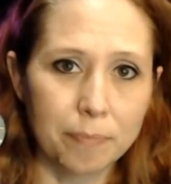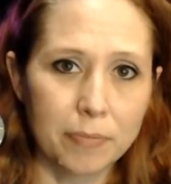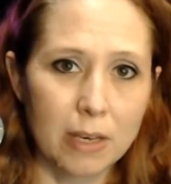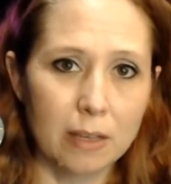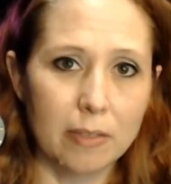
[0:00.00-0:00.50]

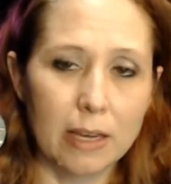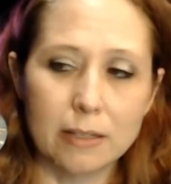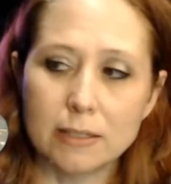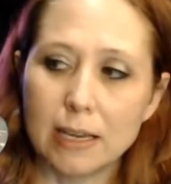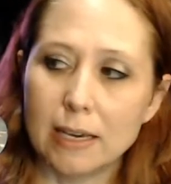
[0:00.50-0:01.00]
that
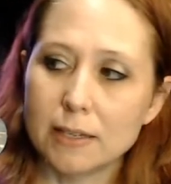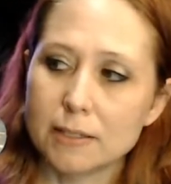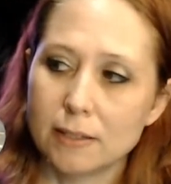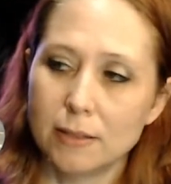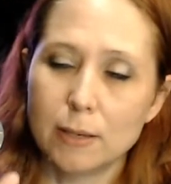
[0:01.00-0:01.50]
takes
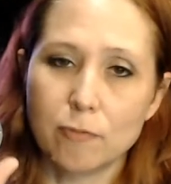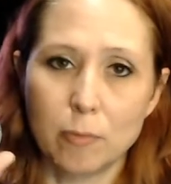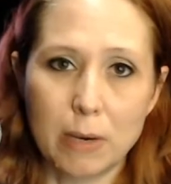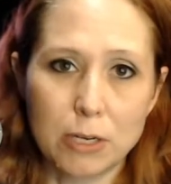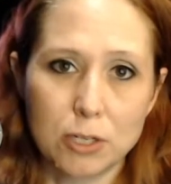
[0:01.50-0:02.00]
the
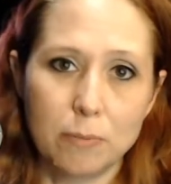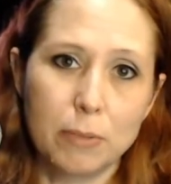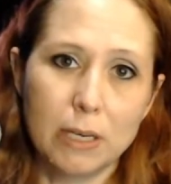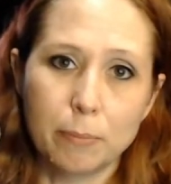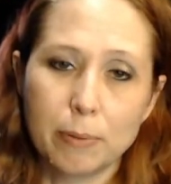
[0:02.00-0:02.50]
information
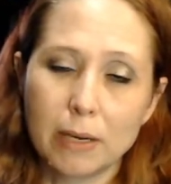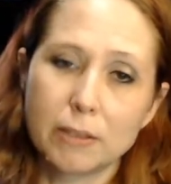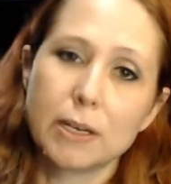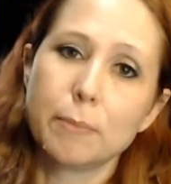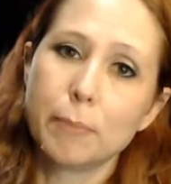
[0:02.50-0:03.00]
being picked
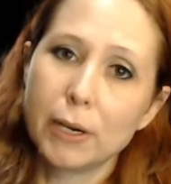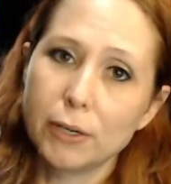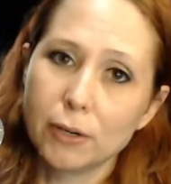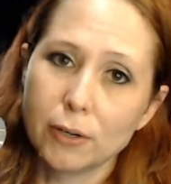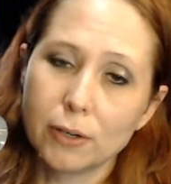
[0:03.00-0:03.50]
up by
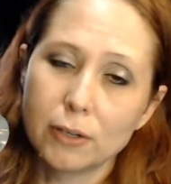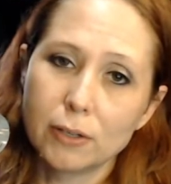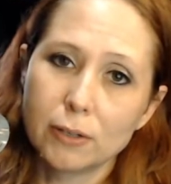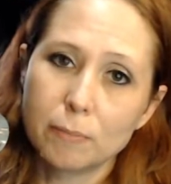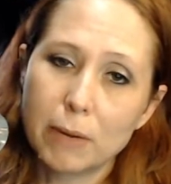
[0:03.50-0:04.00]
your
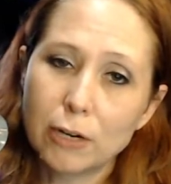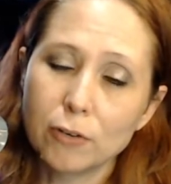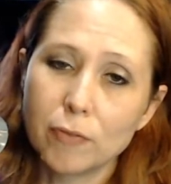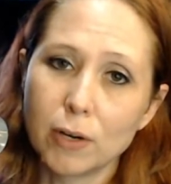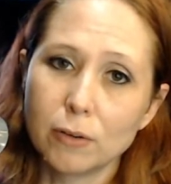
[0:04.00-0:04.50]

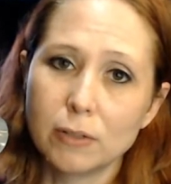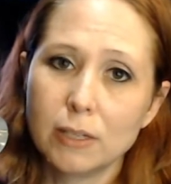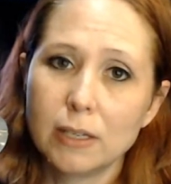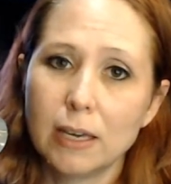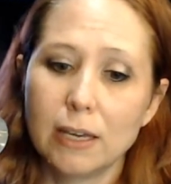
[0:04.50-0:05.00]
microphone
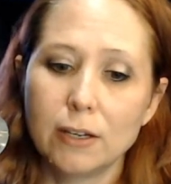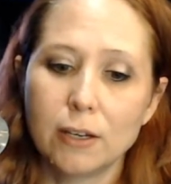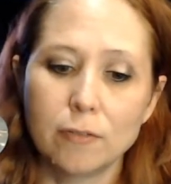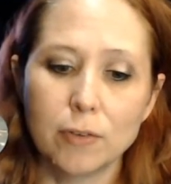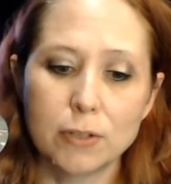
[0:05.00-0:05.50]
and
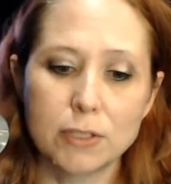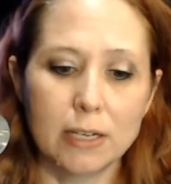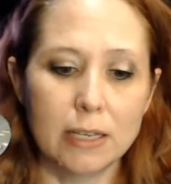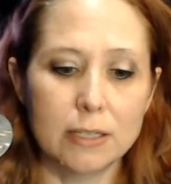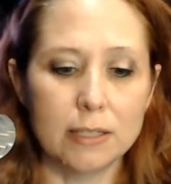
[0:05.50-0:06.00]
converts it
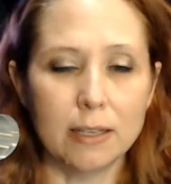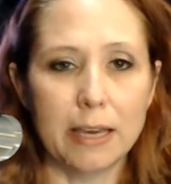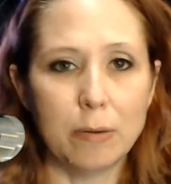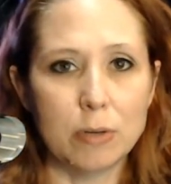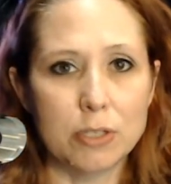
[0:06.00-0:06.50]
into
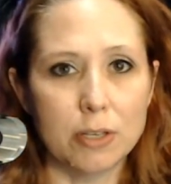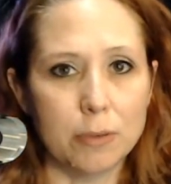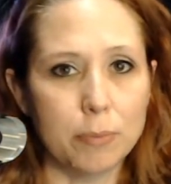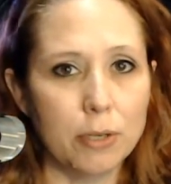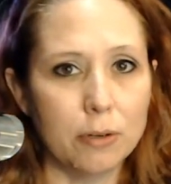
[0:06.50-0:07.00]
language the
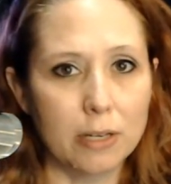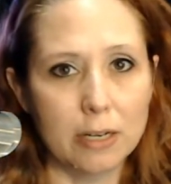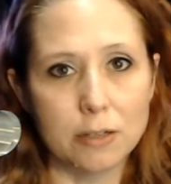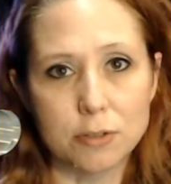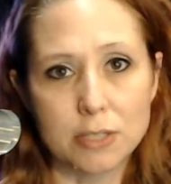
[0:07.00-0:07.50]
computer can
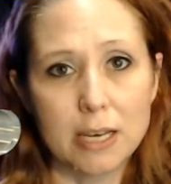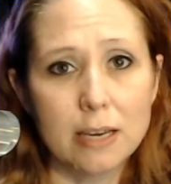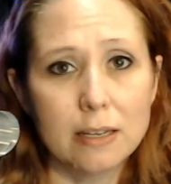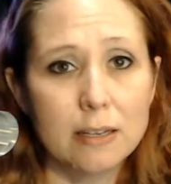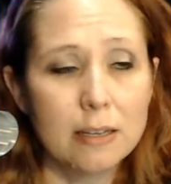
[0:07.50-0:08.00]

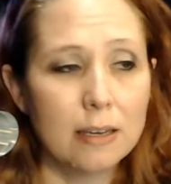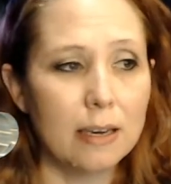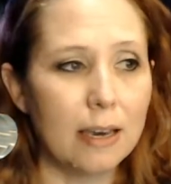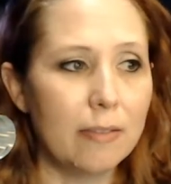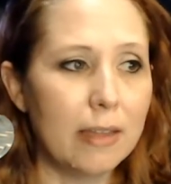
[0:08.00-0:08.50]
understand
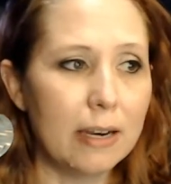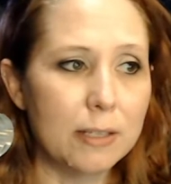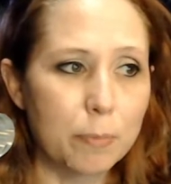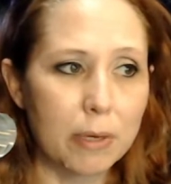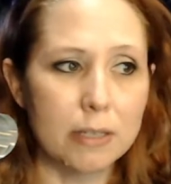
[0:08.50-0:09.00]
and then is
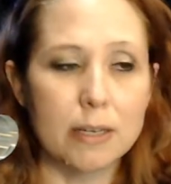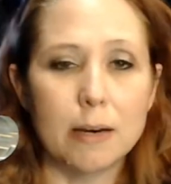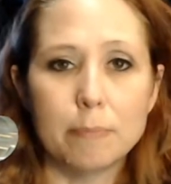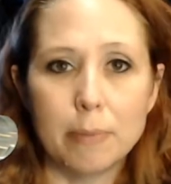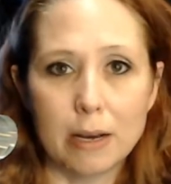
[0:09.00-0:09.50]
picked up
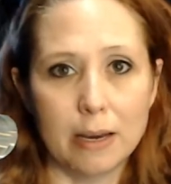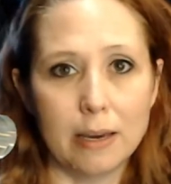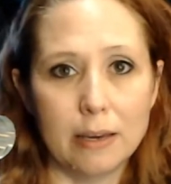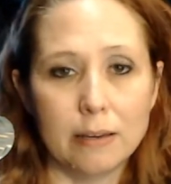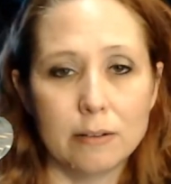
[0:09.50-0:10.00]

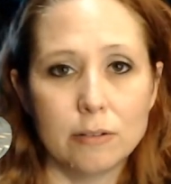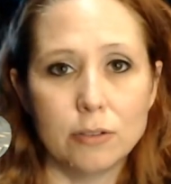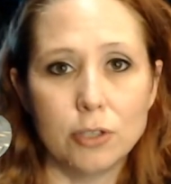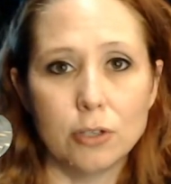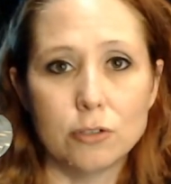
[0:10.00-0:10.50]
by
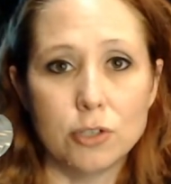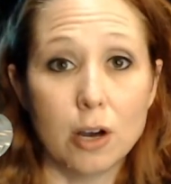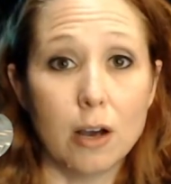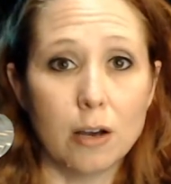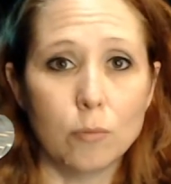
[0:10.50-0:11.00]
your DAW
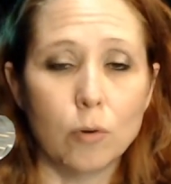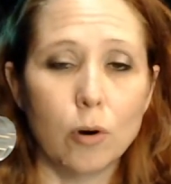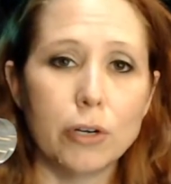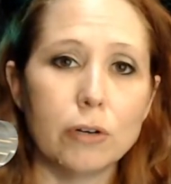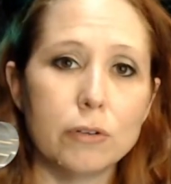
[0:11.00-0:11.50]
or
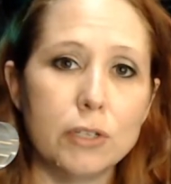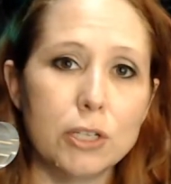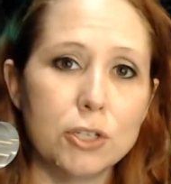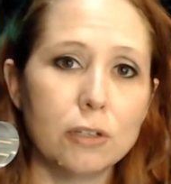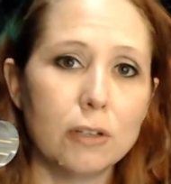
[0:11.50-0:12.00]
your
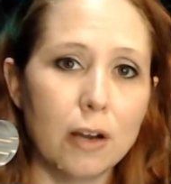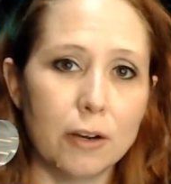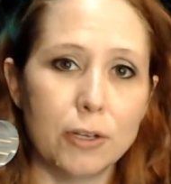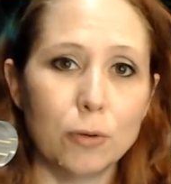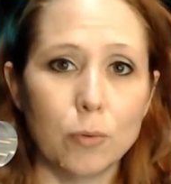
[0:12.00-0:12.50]
digital
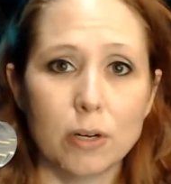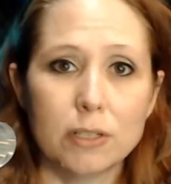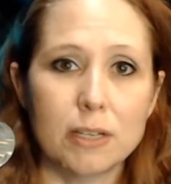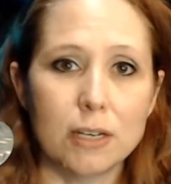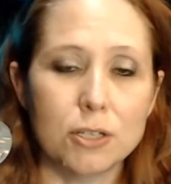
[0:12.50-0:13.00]
audio
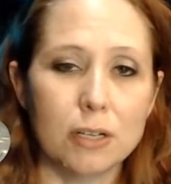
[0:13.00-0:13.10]
workstation.